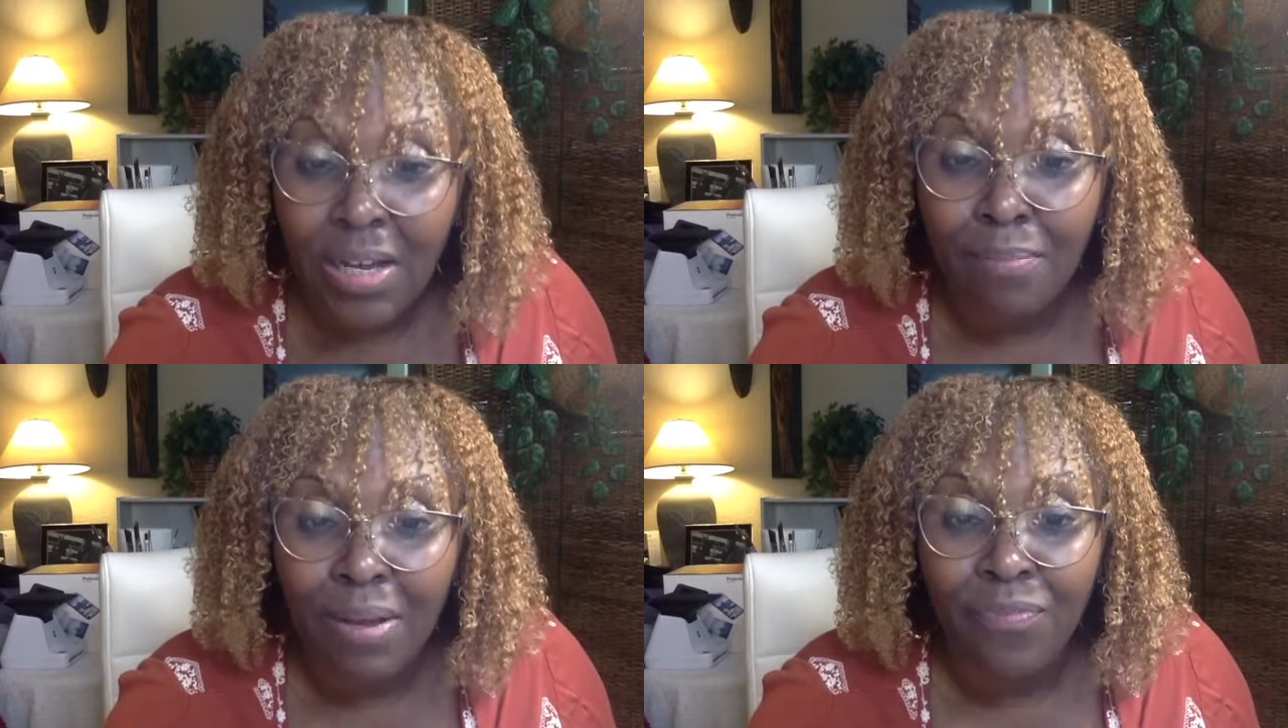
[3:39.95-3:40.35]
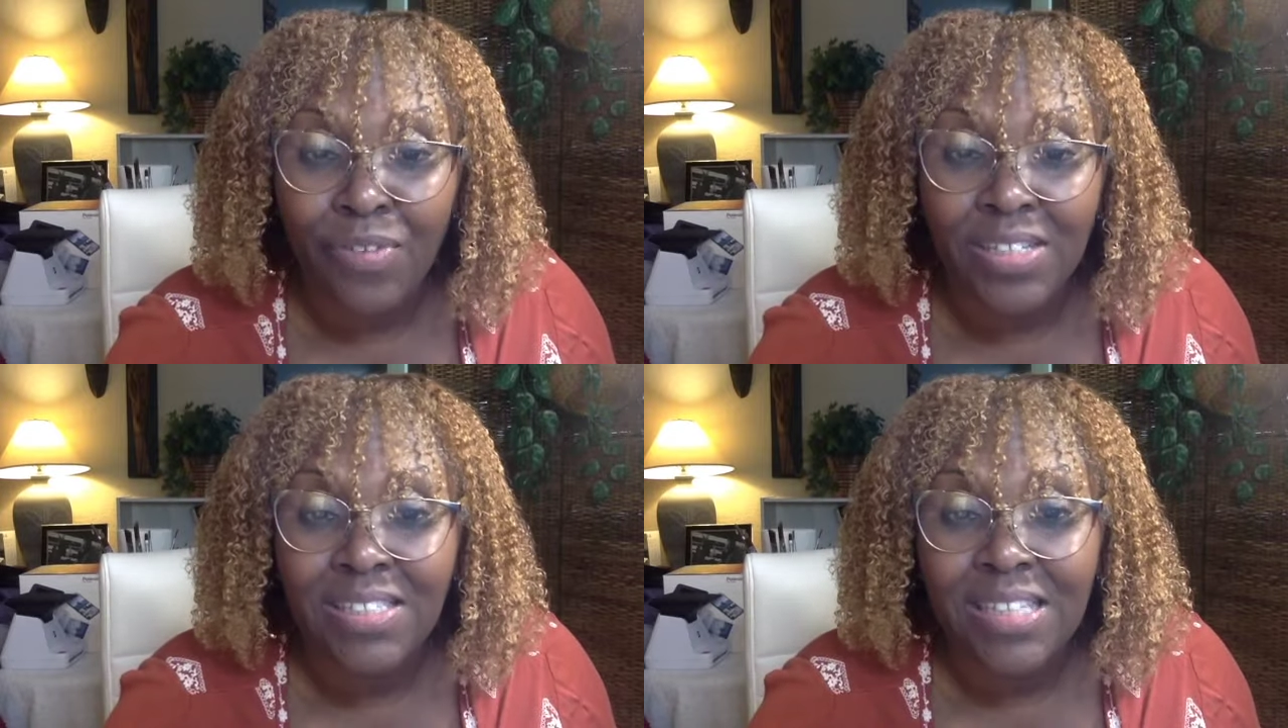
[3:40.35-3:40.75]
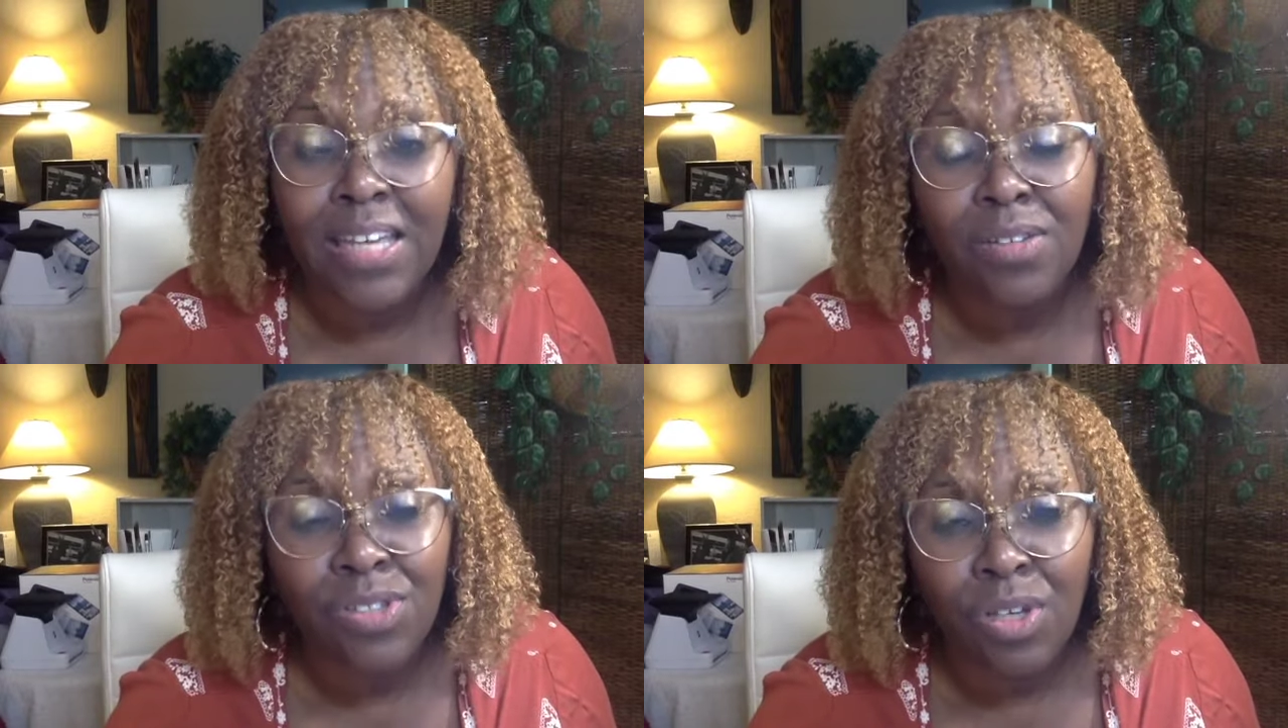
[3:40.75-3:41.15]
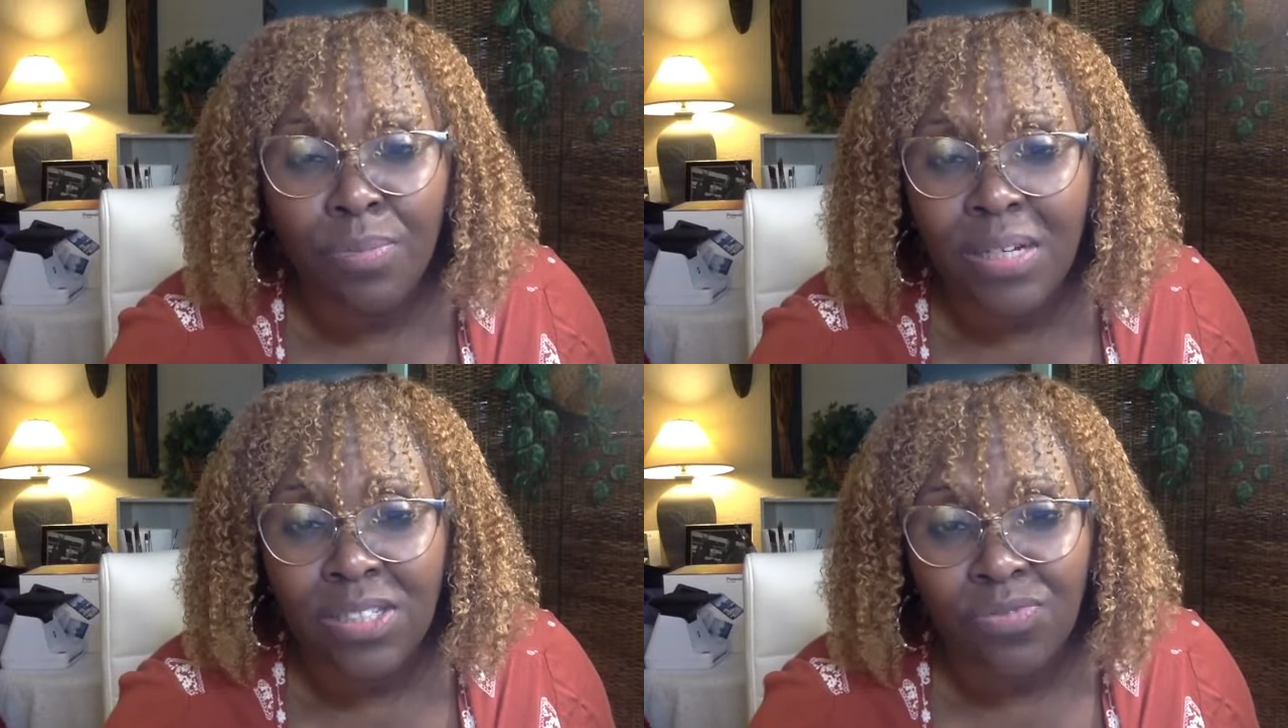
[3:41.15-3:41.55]
my friends. Thank you so
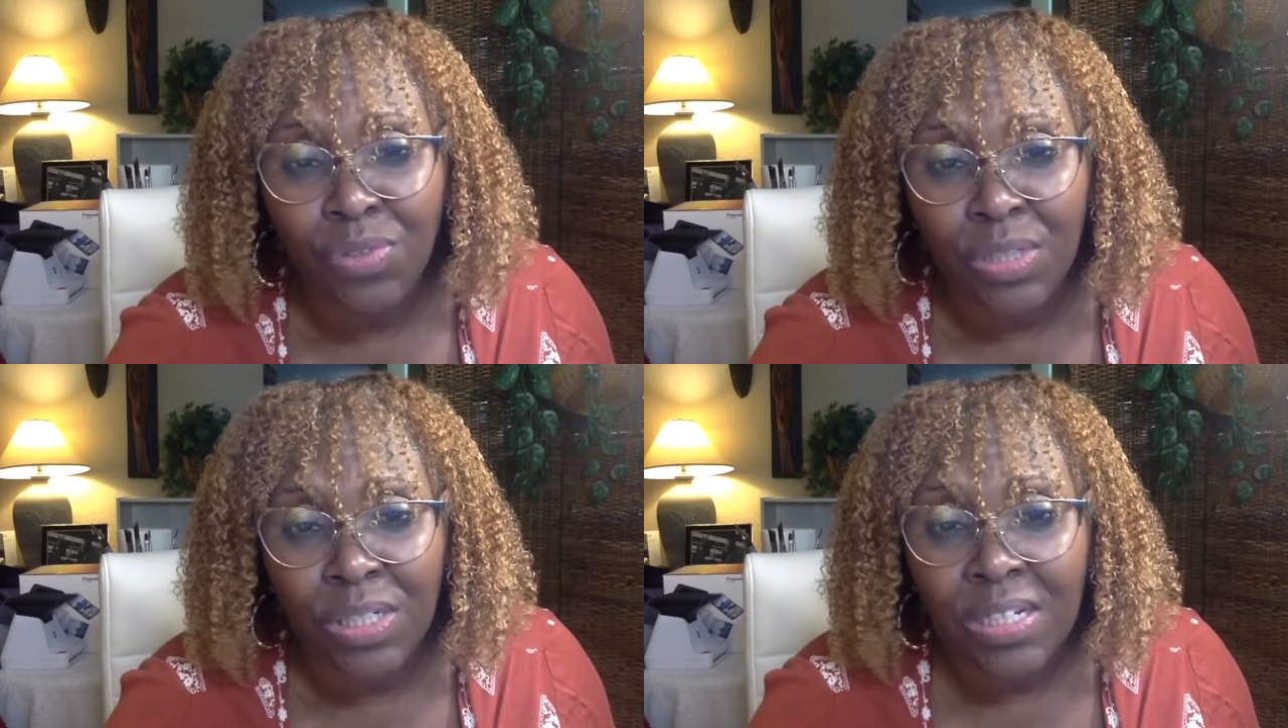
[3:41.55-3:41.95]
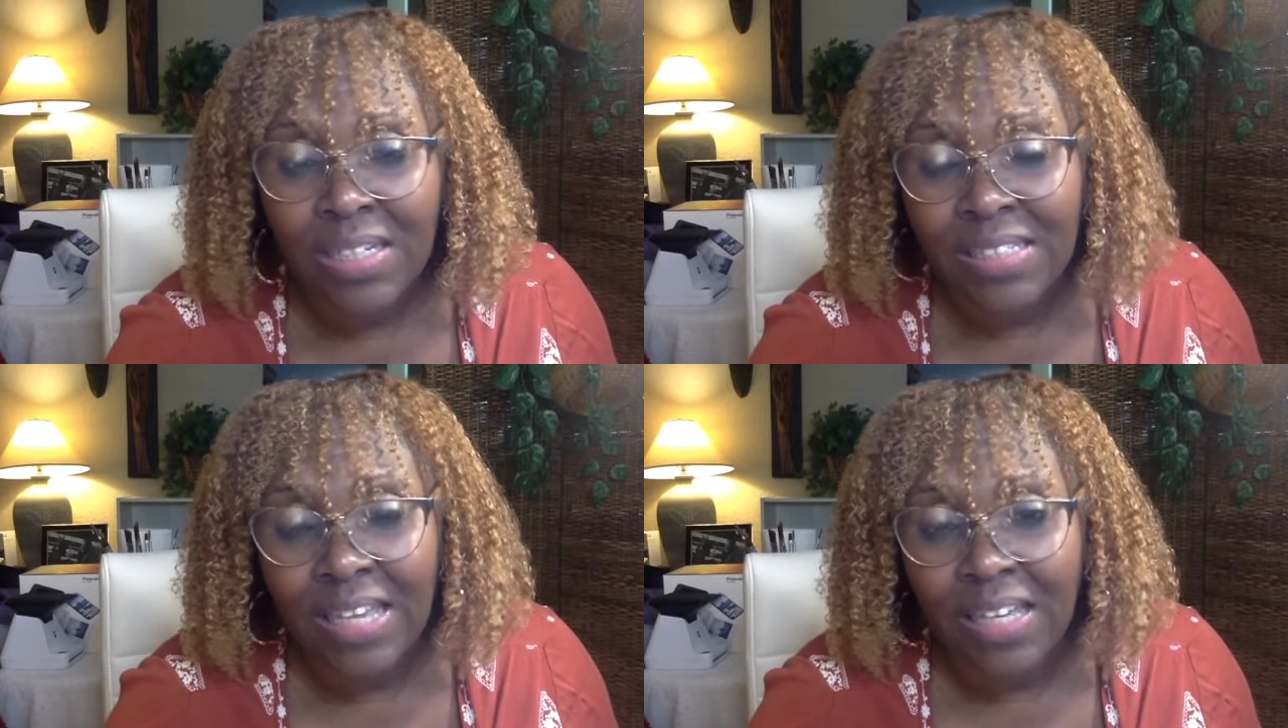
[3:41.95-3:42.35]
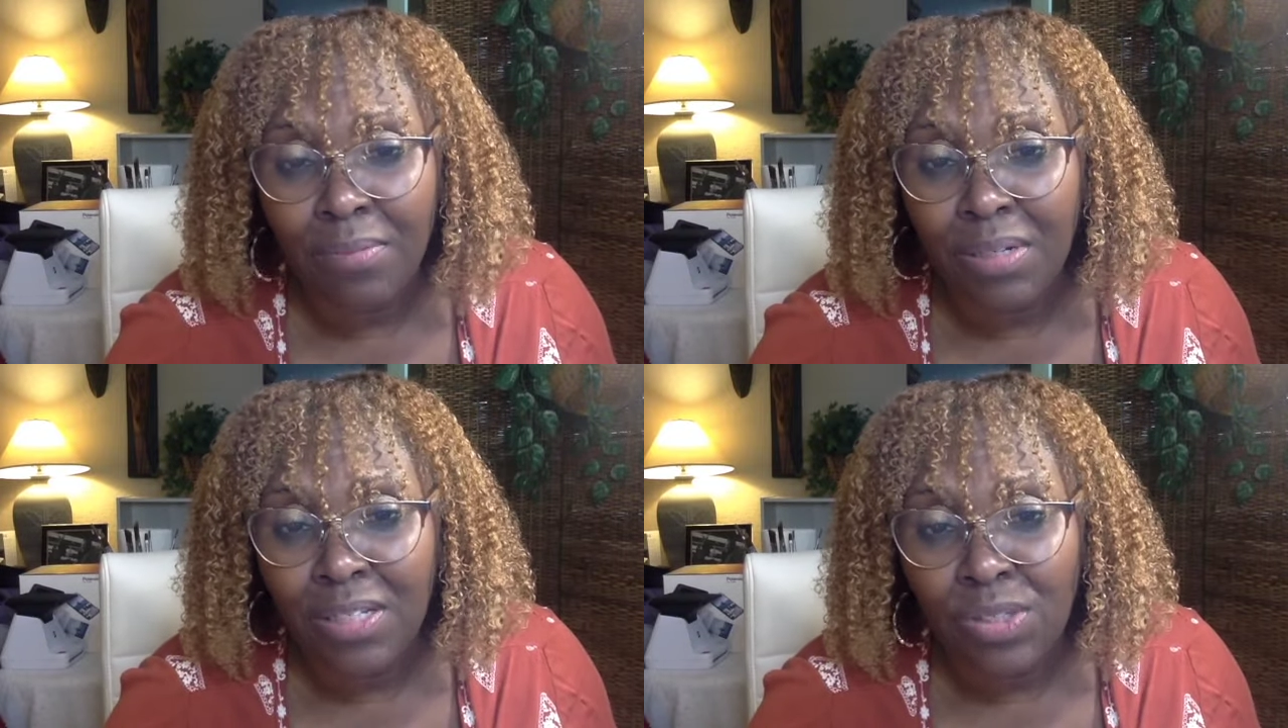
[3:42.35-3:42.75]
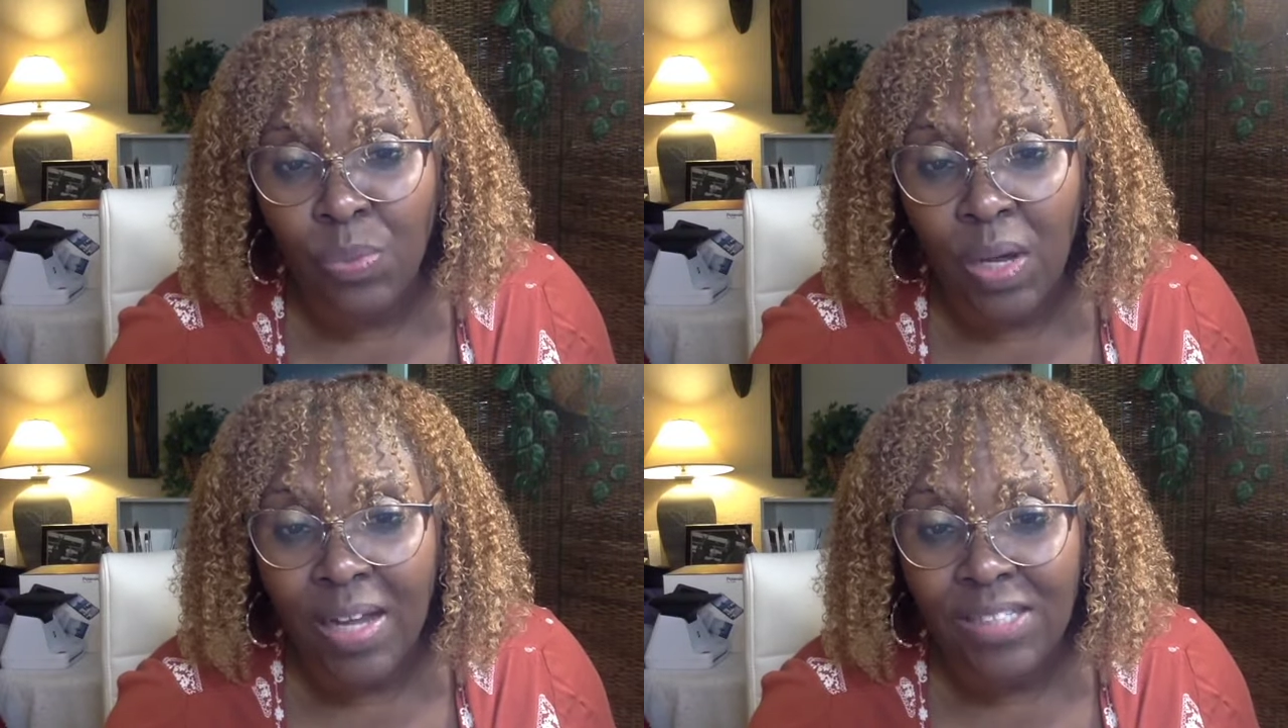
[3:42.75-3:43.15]
much for taking a minute to
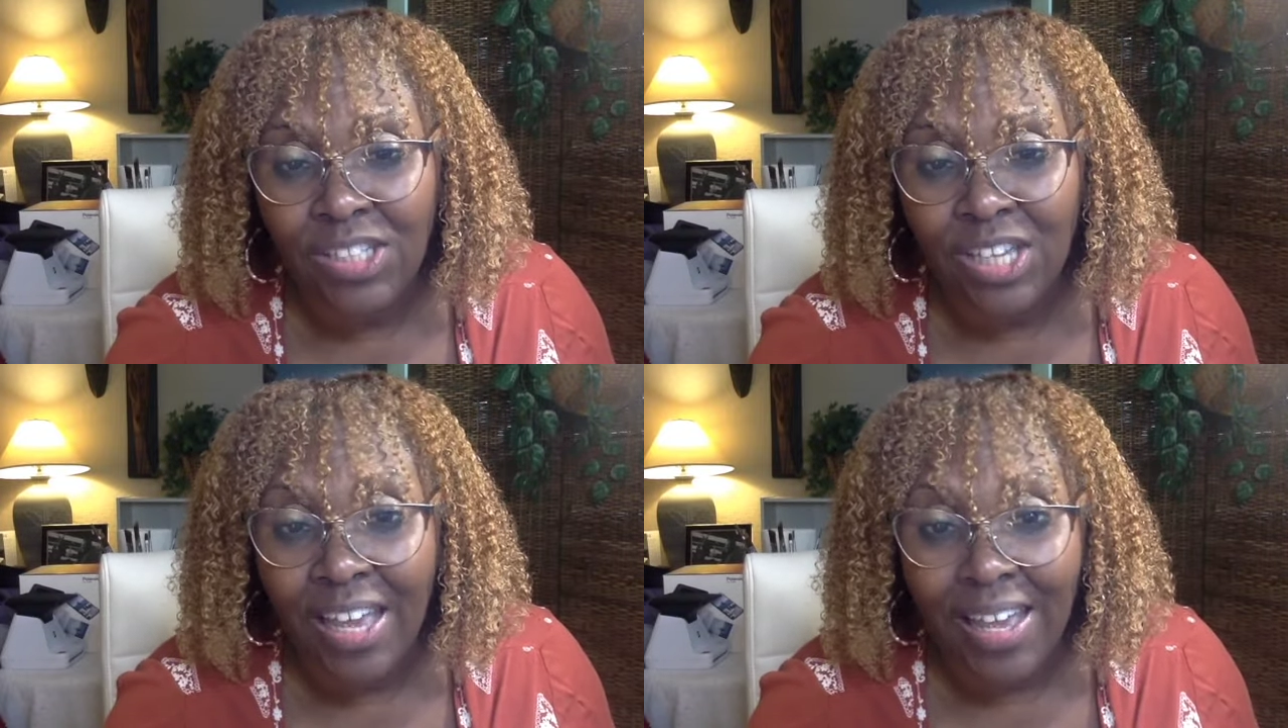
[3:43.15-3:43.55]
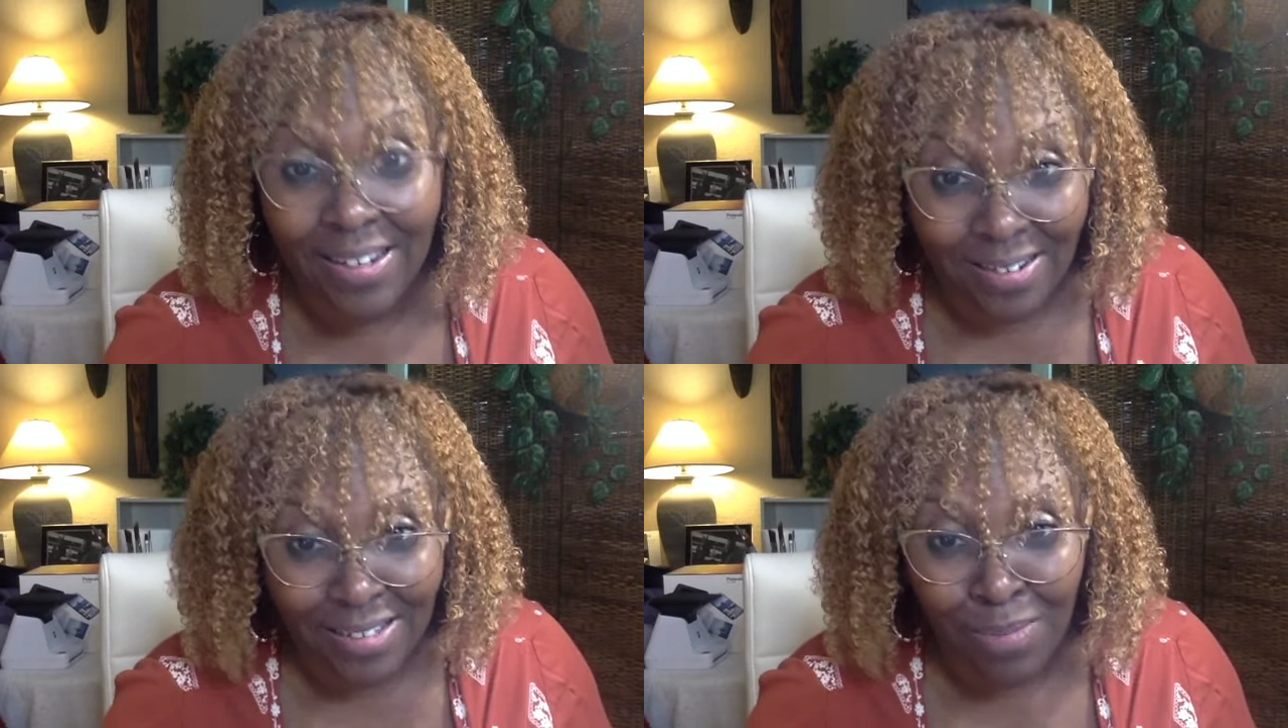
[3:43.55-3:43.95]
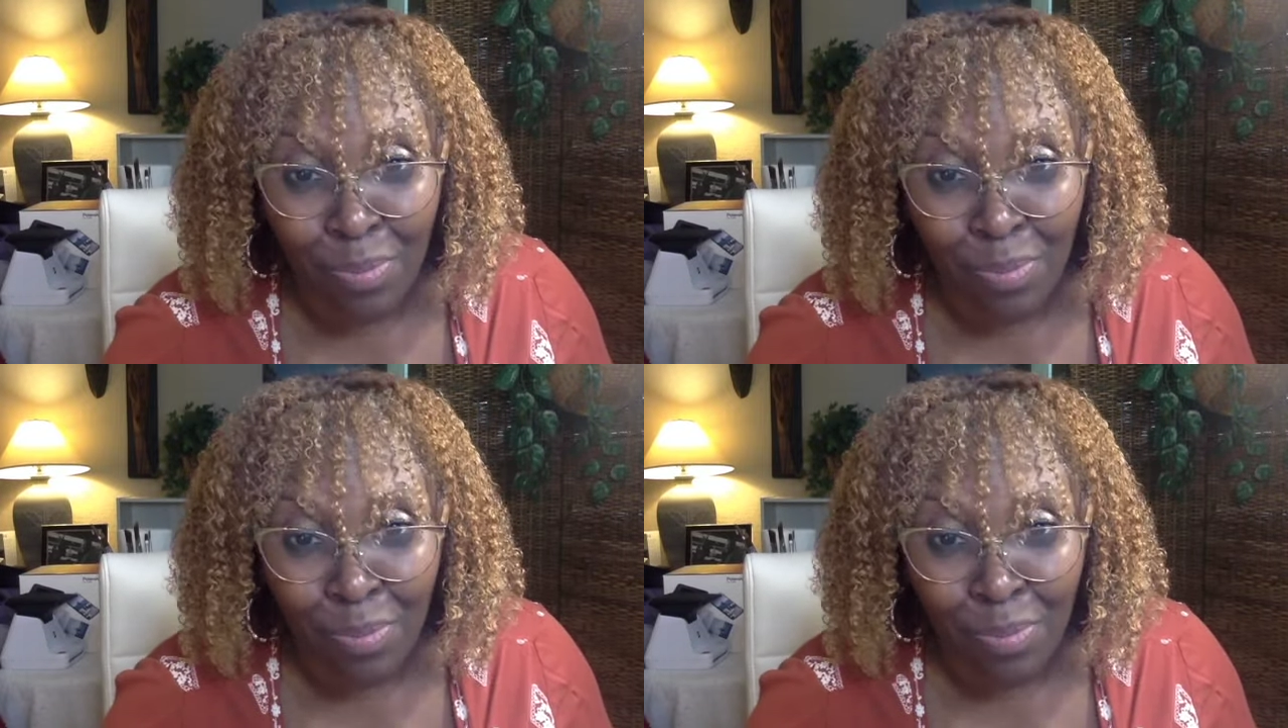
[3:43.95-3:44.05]
watch, and I'll keep you